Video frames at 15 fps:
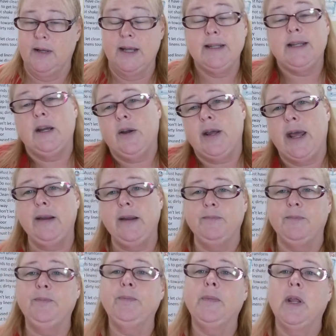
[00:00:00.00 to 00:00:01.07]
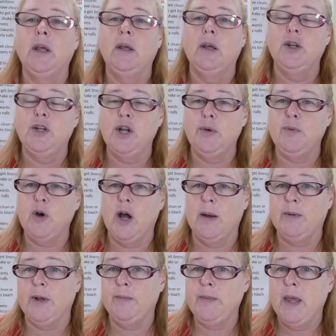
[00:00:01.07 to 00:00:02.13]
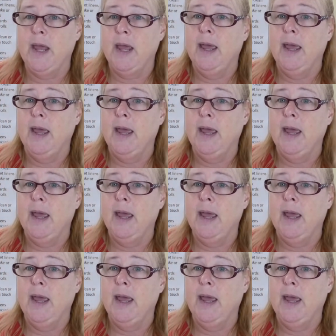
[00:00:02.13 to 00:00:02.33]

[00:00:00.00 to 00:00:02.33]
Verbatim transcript: I said, "Okay, no problem.